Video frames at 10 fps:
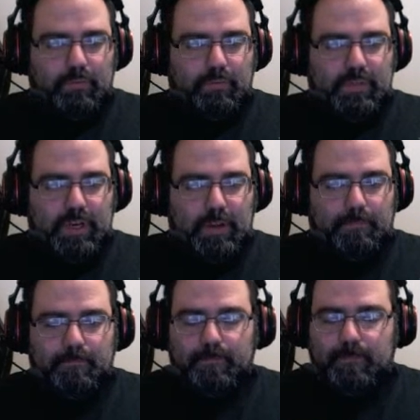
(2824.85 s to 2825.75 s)
city.
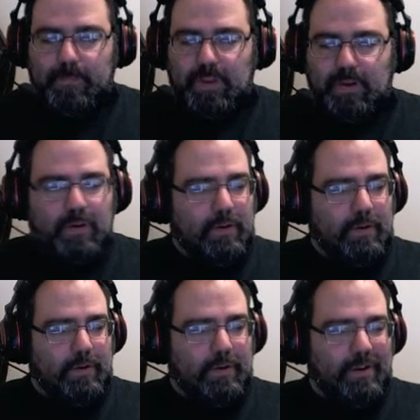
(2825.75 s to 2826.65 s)

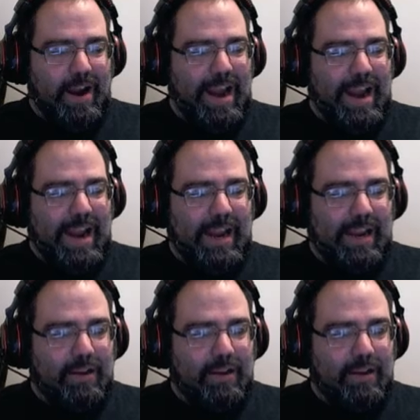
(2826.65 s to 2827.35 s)
Great.